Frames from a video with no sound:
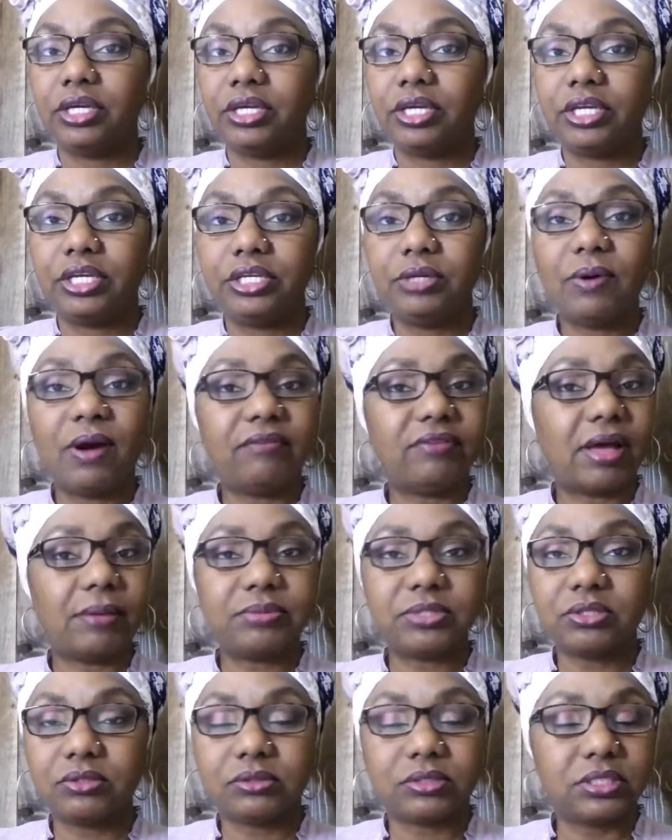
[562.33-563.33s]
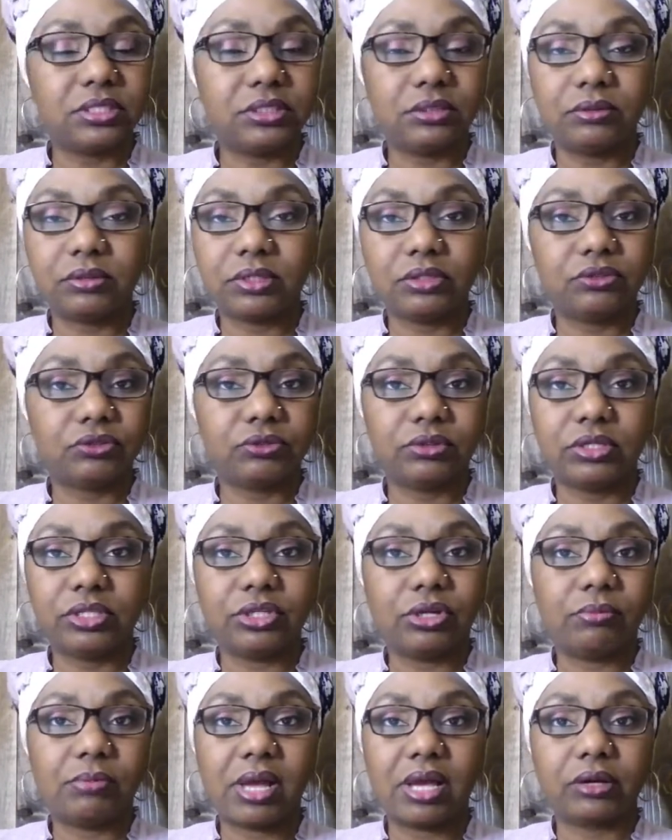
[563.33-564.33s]
You have absolutely no control in
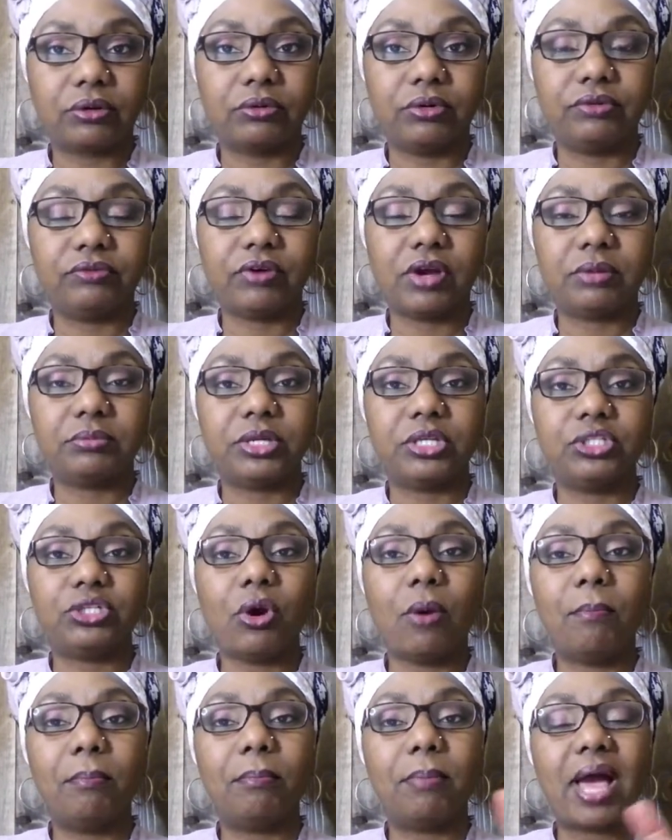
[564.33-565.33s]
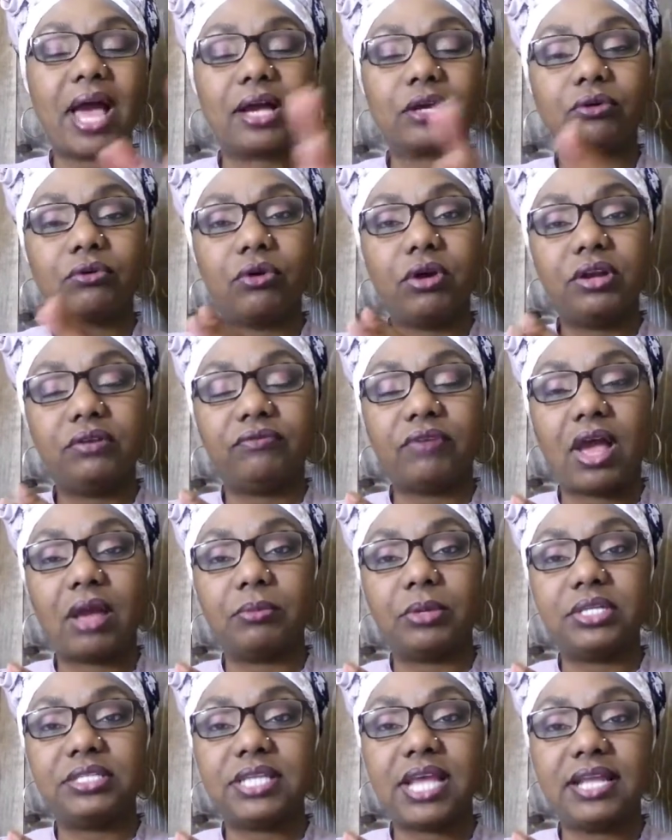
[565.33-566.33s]
your macro environment. Your macro
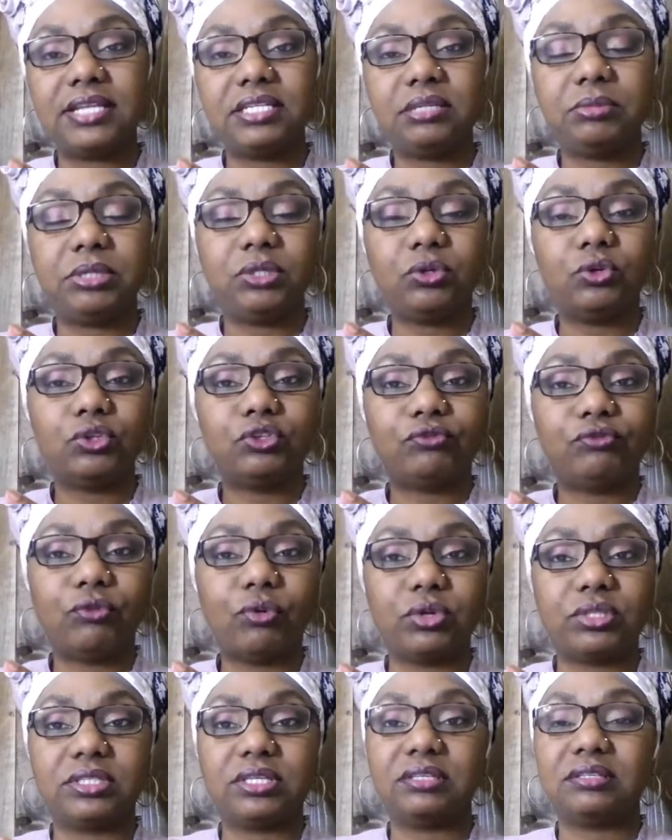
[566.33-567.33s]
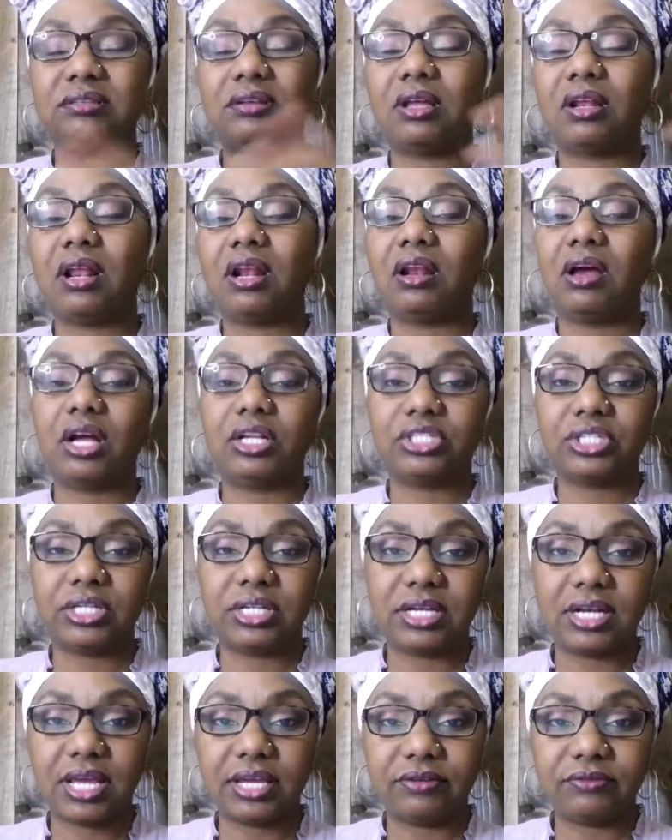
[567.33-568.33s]
environment tend to be those forces that are larger
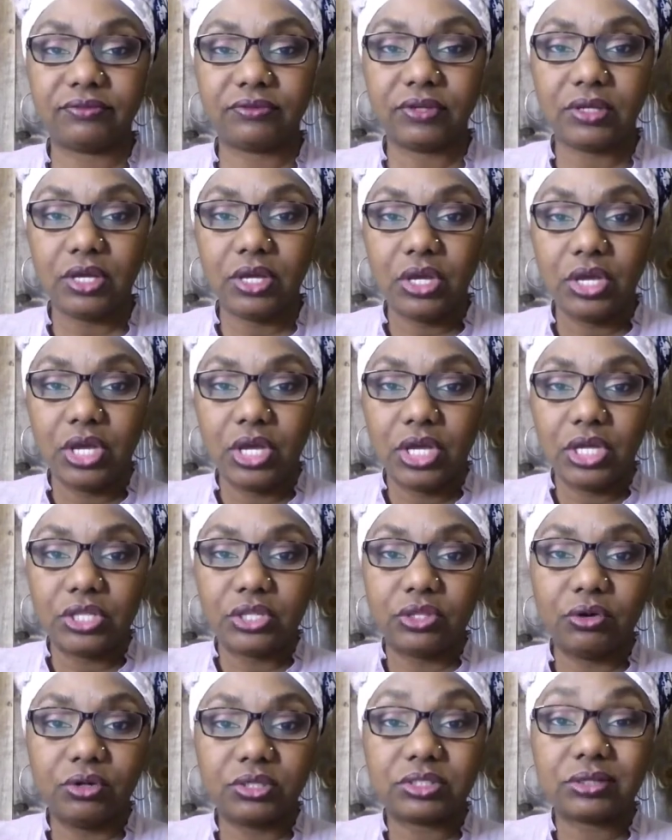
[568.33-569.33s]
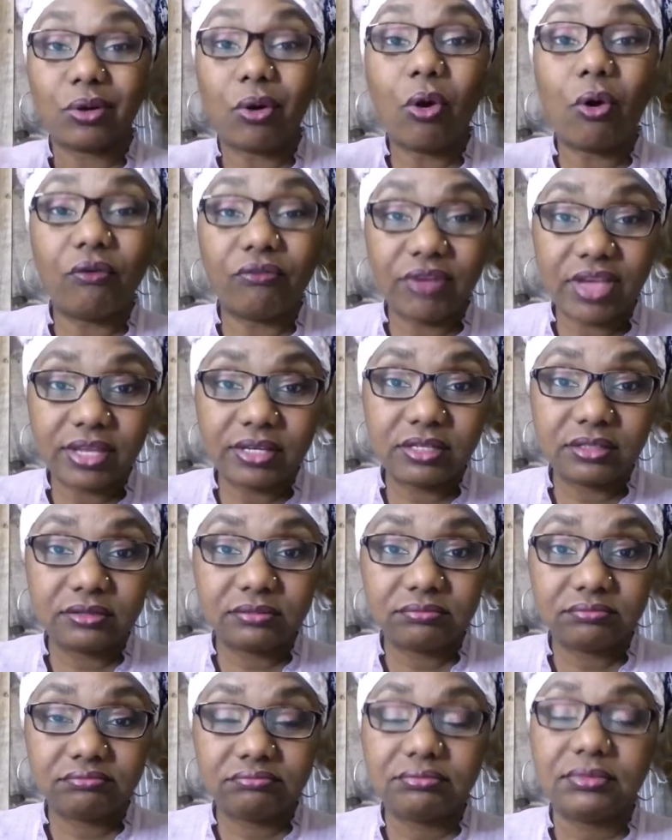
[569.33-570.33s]
than life. Those COVID,
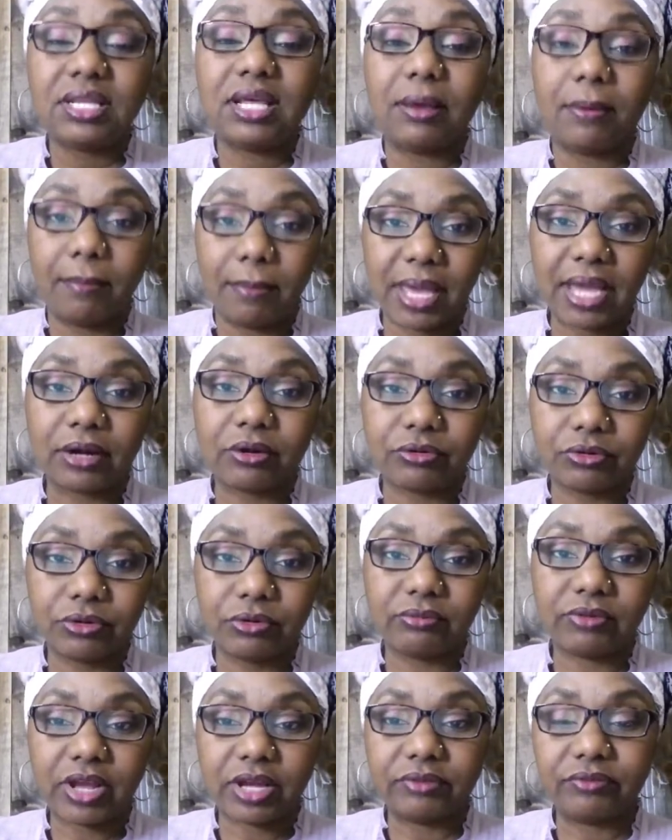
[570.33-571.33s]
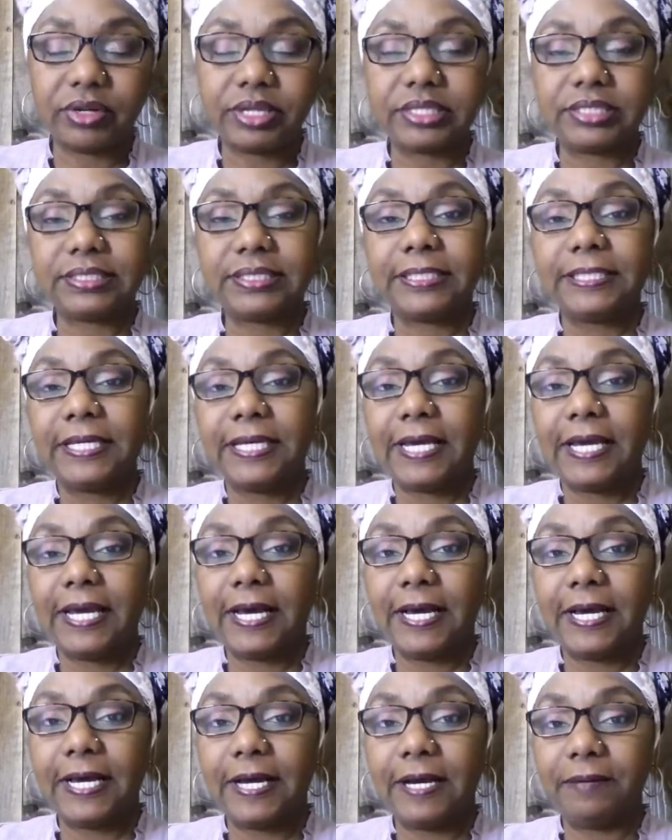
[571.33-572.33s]
macro environment.
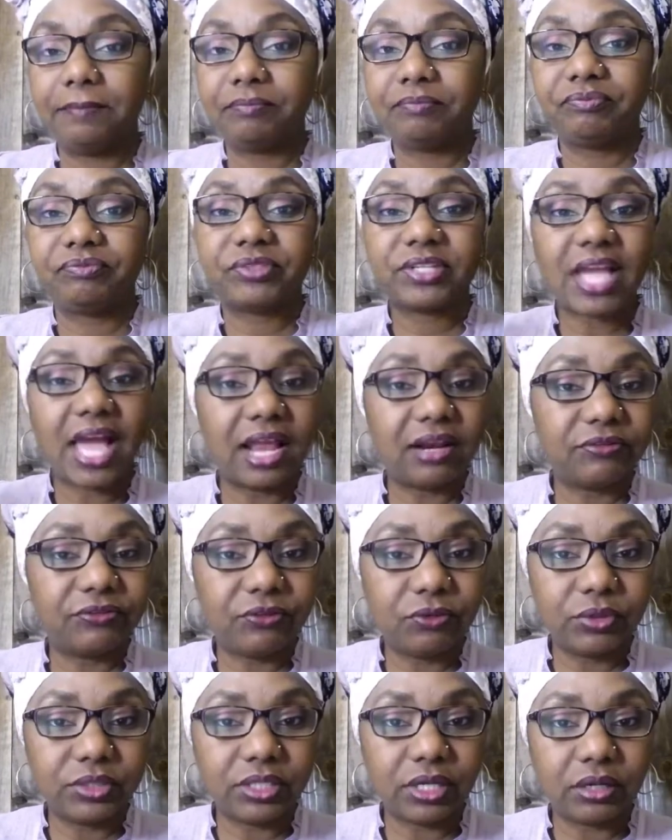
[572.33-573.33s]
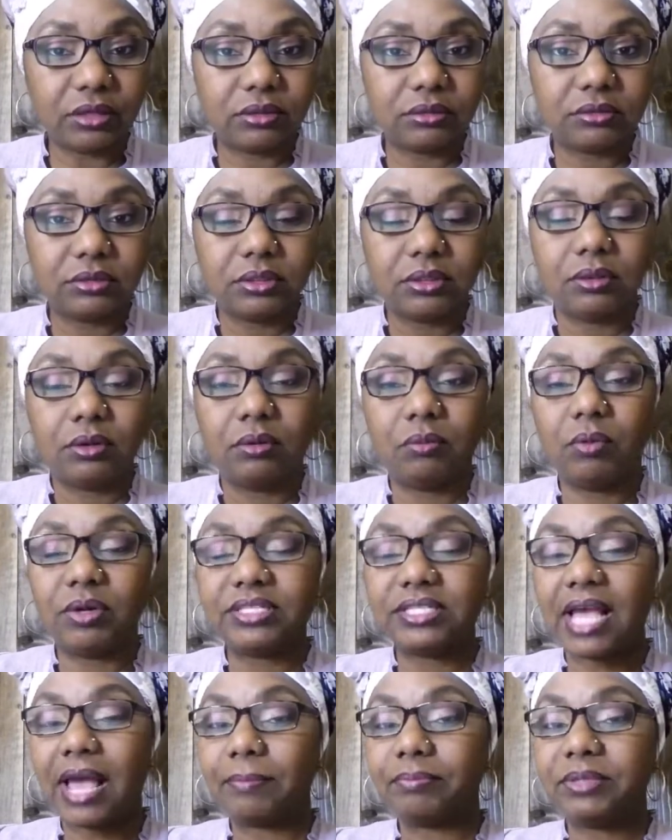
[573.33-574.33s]
California,
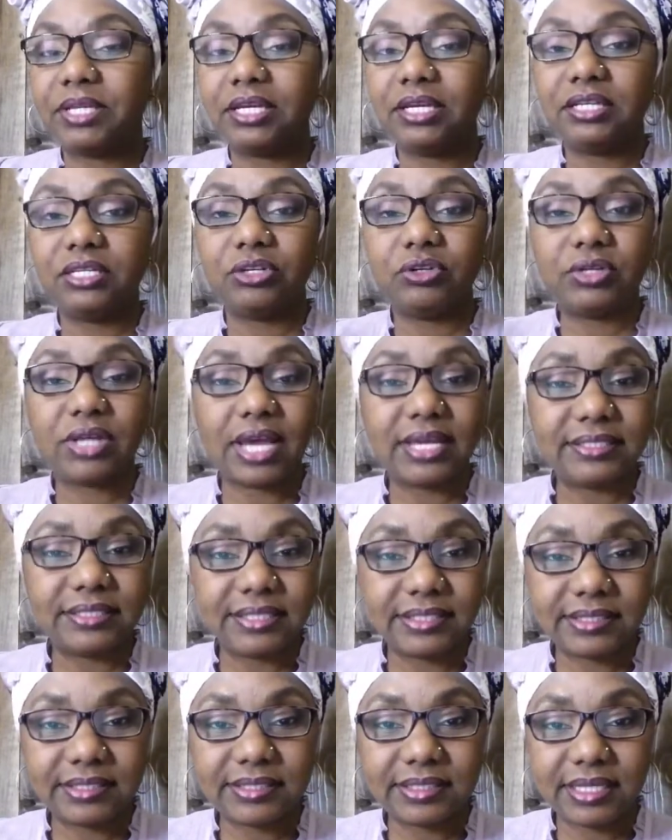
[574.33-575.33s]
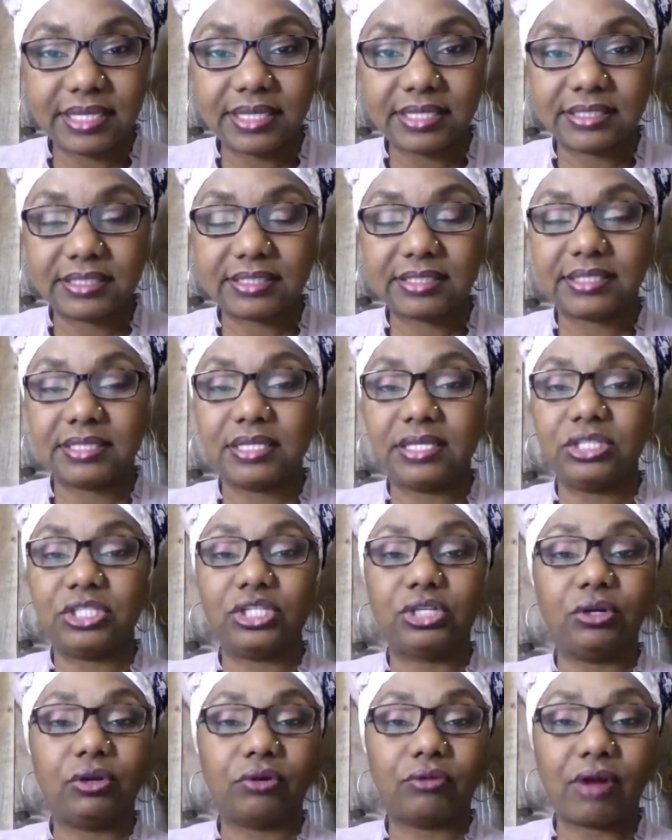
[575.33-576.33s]
what's happening in the United States
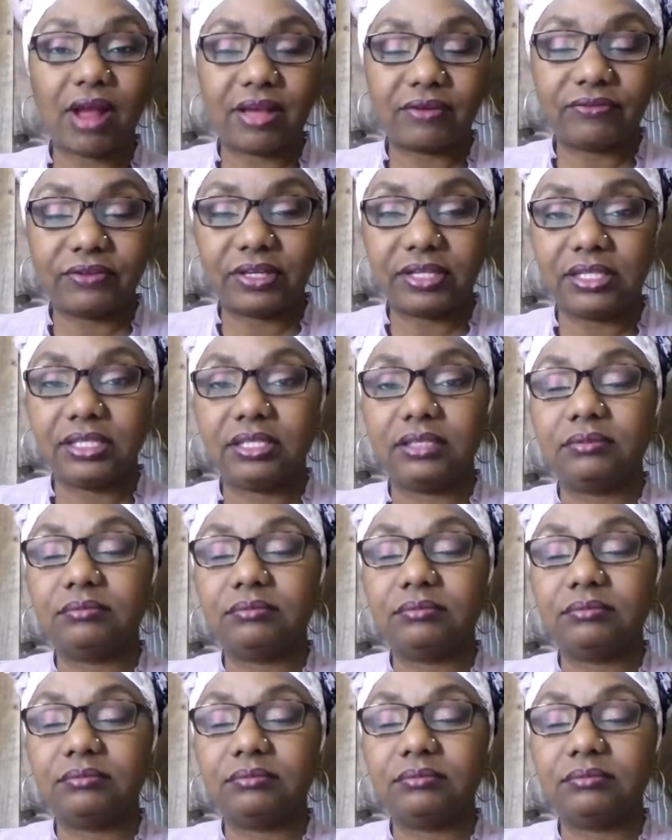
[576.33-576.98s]
geographically,